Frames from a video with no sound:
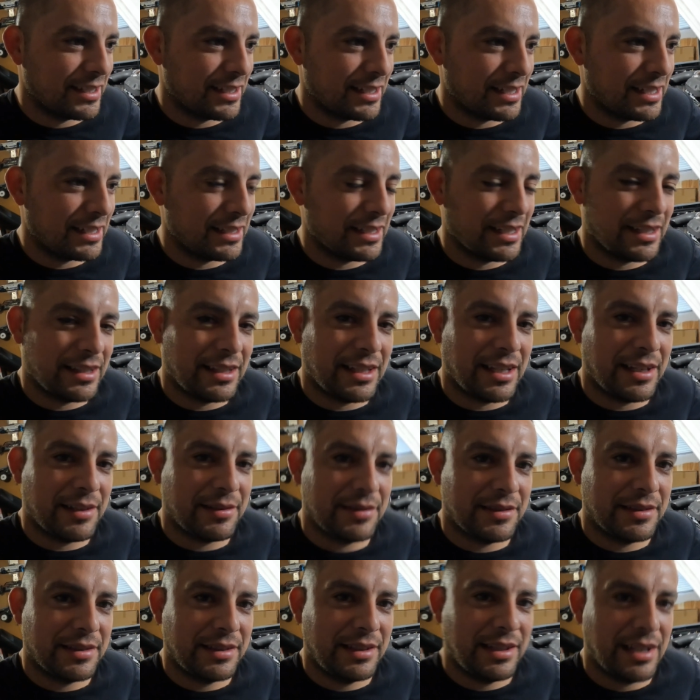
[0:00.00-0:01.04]
and I thought that
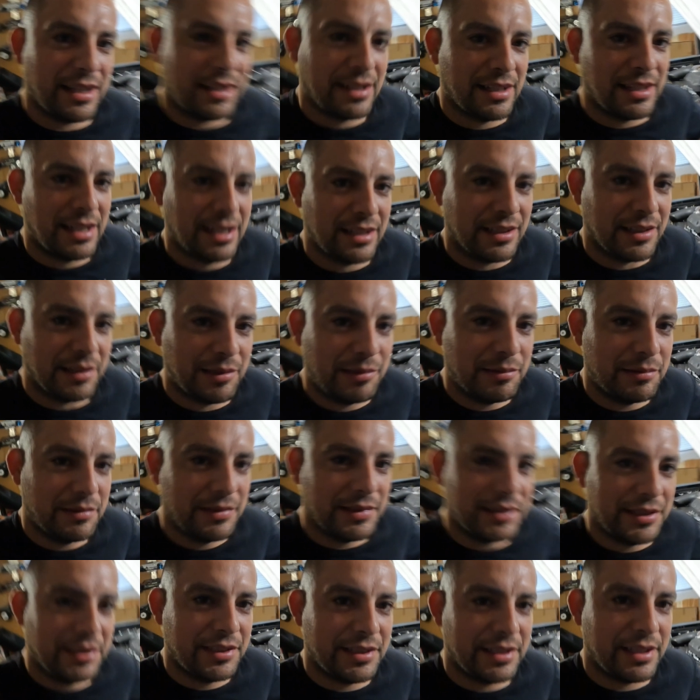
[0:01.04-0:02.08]
was kind of like the
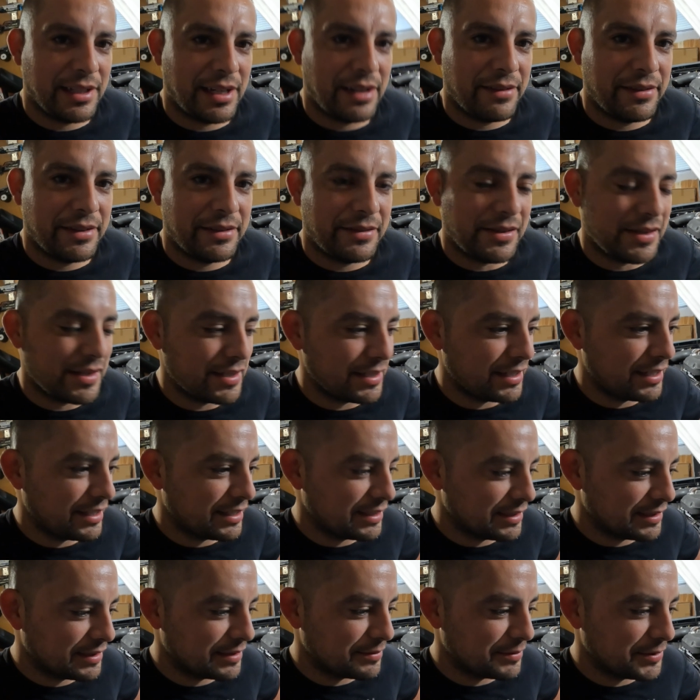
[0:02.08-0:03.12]
coolest shit I've ever
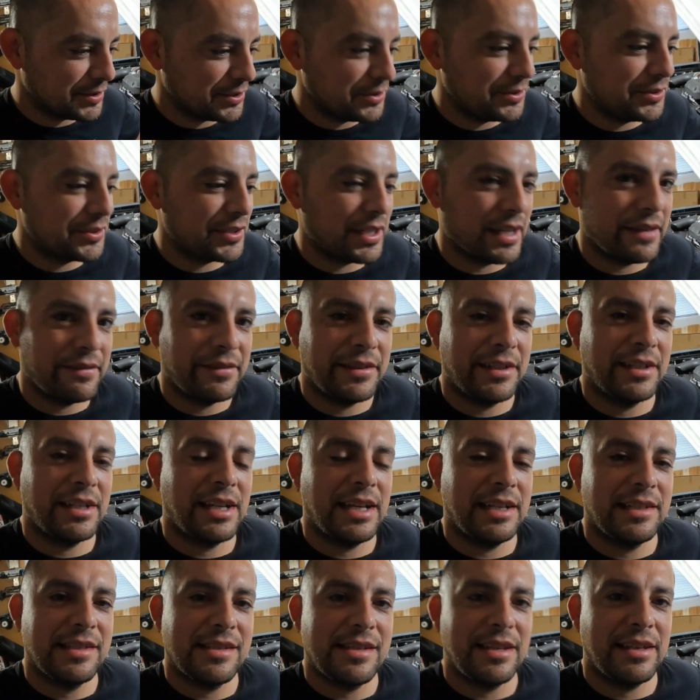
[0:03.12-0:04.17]
seen, is some dude driving a
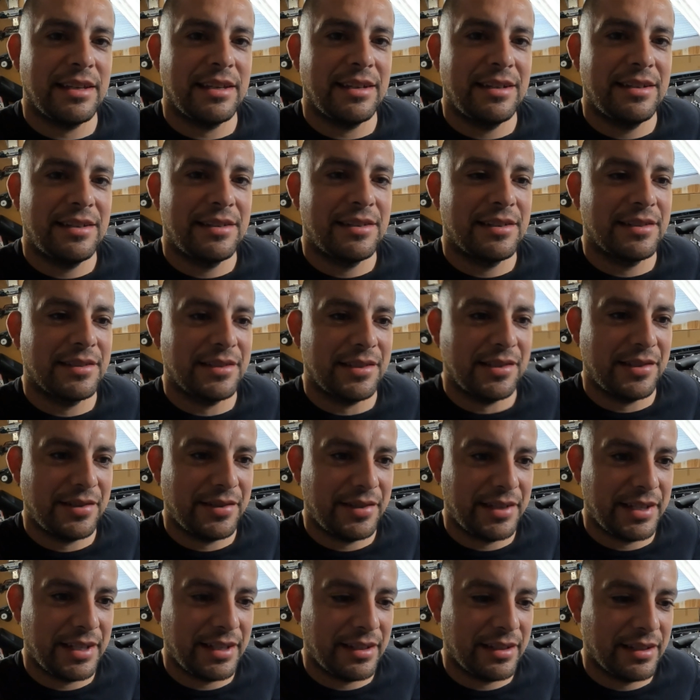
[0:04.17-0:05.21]
9-second car on the
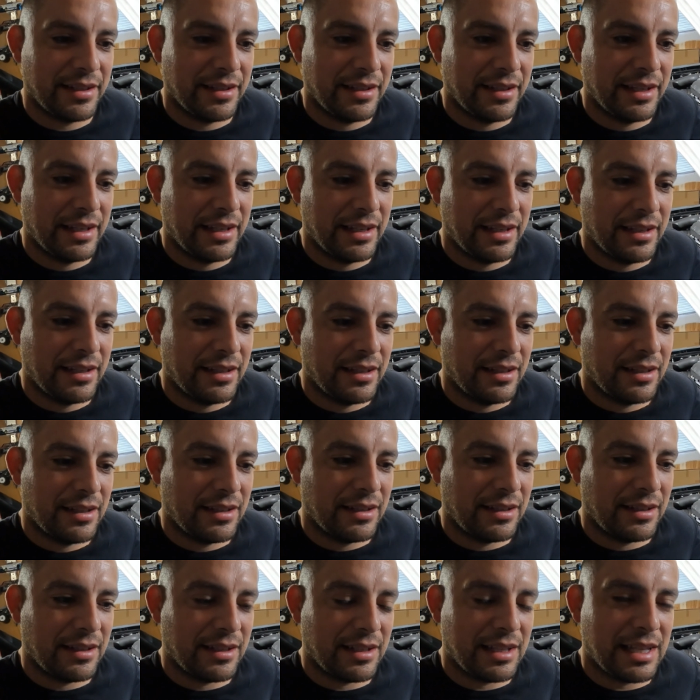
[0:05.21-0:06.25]
street.
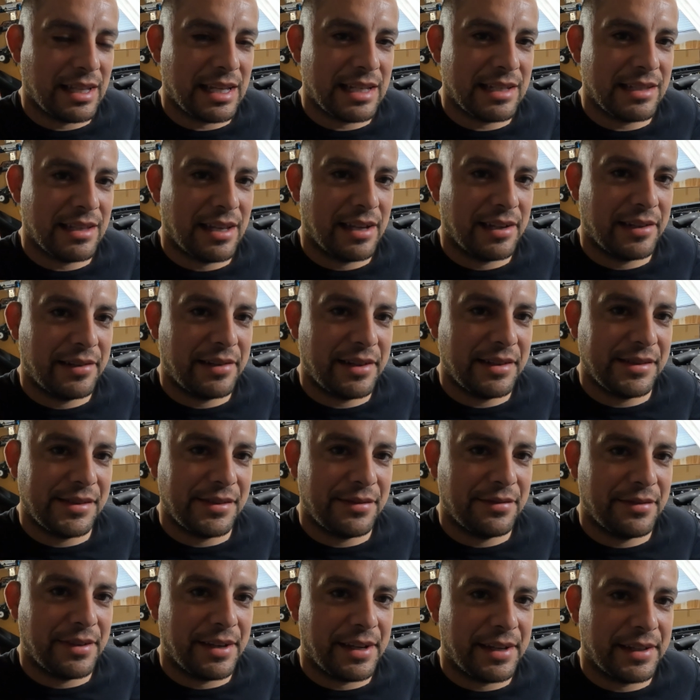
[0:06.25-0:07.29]
That's not
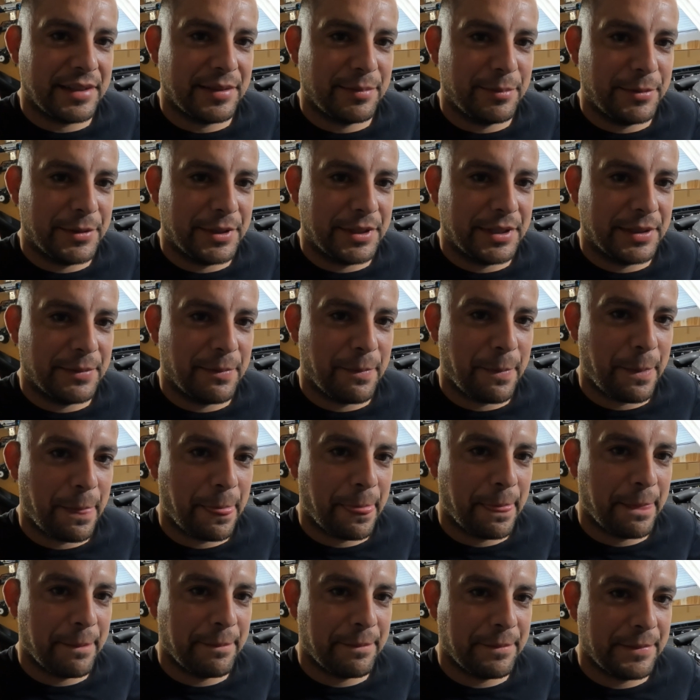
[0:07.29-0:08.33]
crazy fast, but
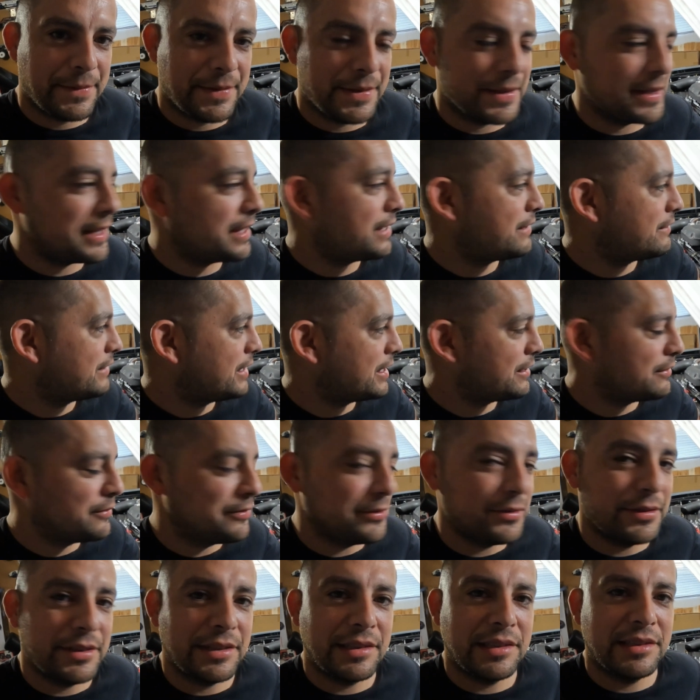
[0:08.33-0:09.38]
to have like
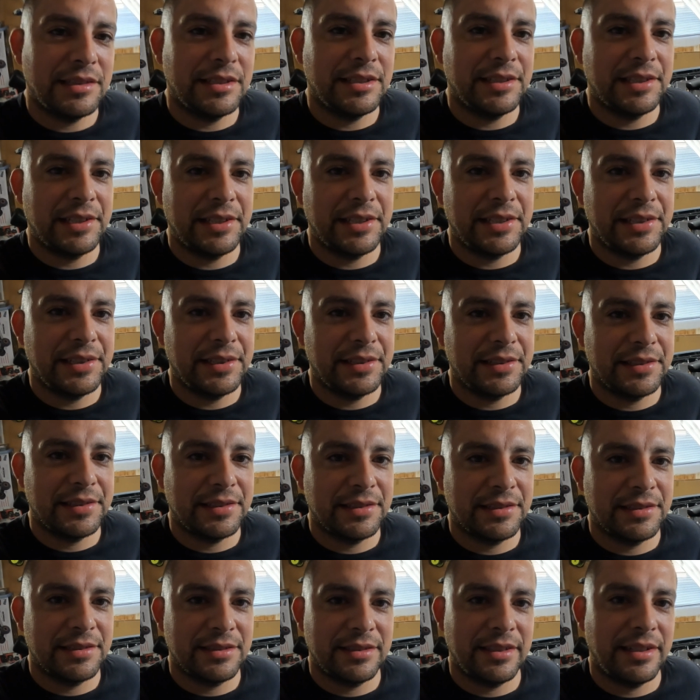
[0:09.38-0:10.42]
full interior,
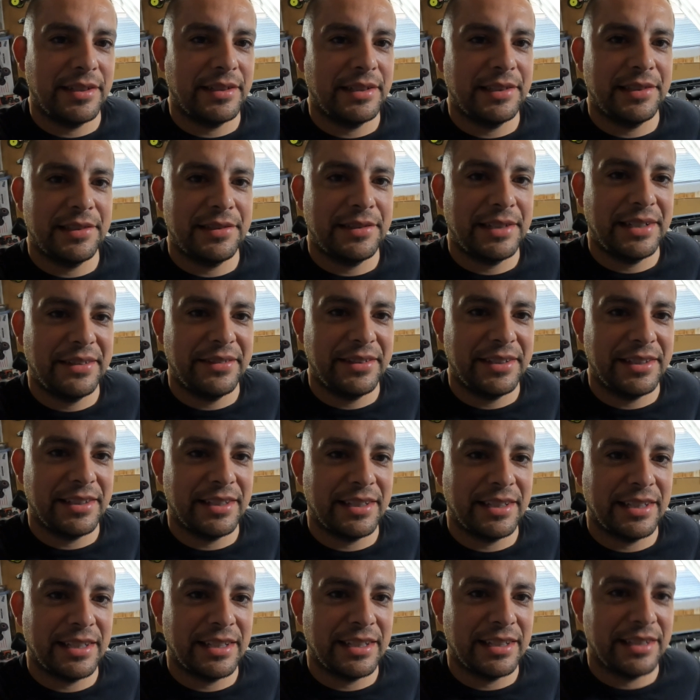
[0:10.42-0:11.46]
stereo,
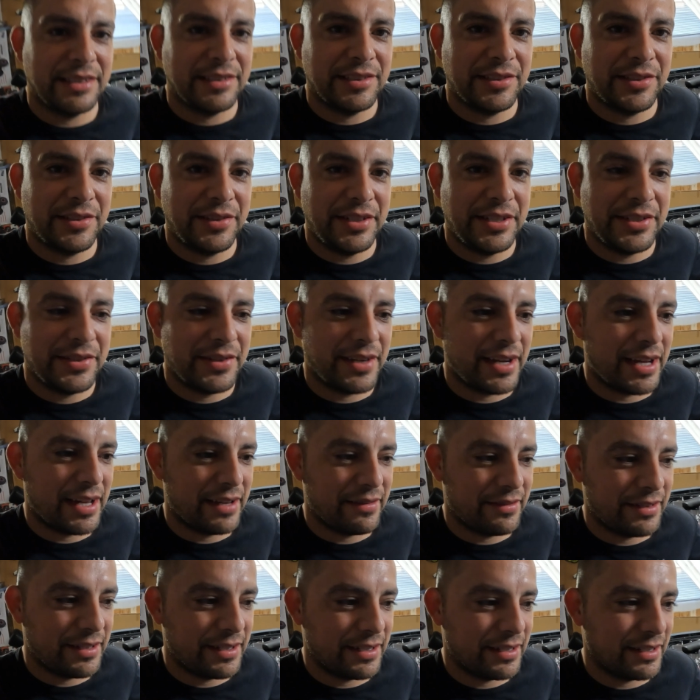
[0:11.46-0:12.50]
everything, street
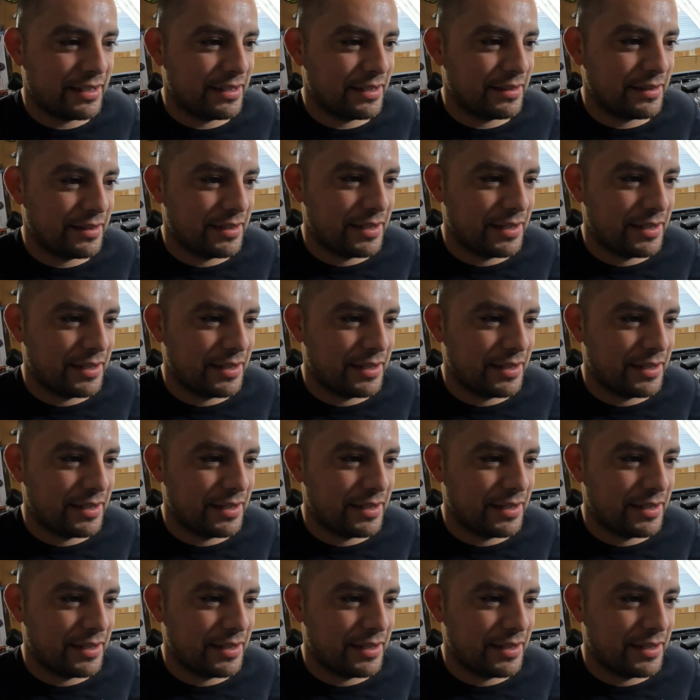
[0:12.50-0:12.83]
drive it,